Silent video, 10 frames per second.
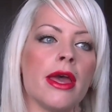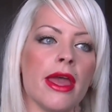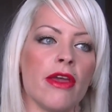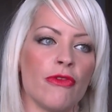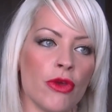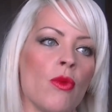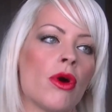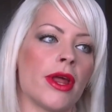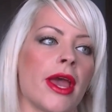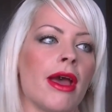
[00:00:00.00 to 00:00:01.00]
if you
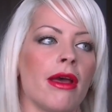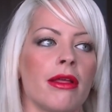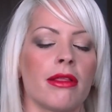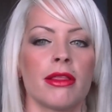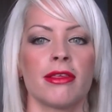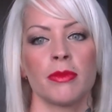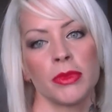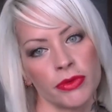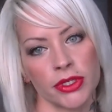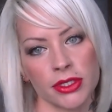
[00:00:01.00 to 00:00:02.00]
want to get the
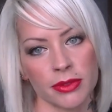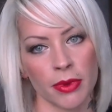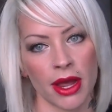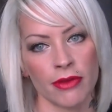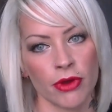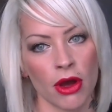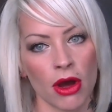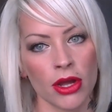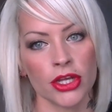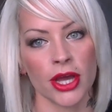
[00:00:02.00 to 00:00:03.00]
similar results to what I've
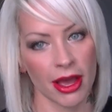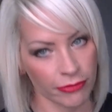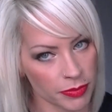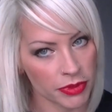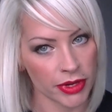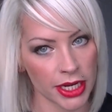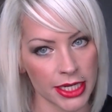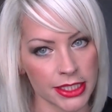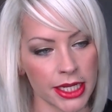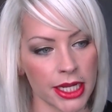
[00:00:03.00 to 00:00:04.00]
got, you have to be
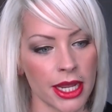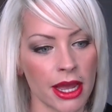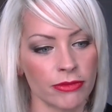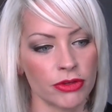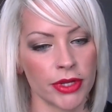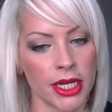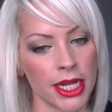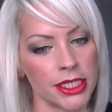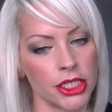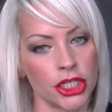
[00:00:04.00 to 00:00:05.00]
realistic, and you have to
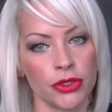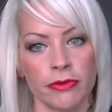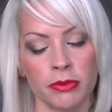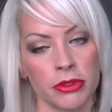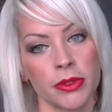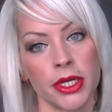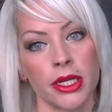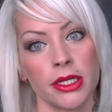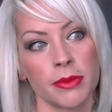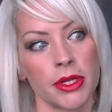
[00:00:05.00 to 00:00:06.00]
realise that you do have to put the work
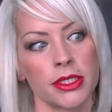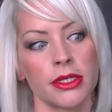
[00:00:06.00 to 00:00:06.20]
in as well.